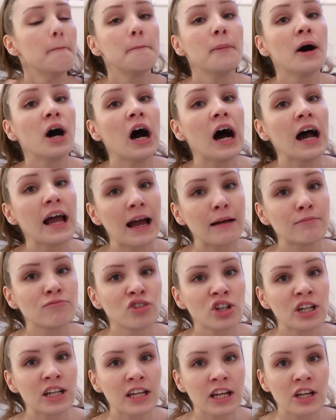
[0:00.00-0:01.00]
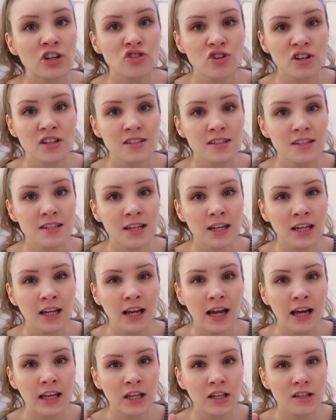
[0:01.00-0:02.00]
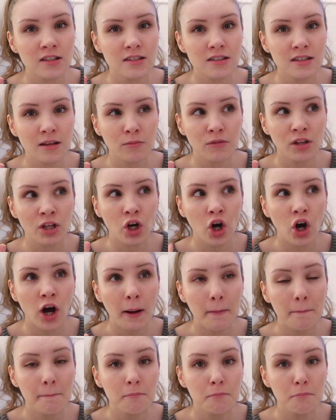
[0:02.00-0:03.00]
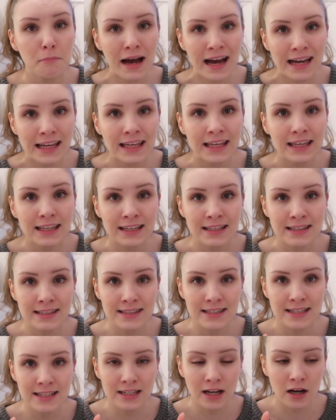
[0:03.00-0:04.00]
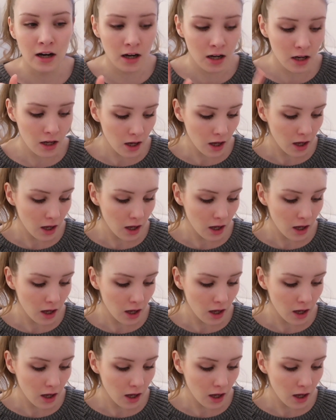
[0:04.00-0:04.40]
but I am really interested in it, and it's something I may consider.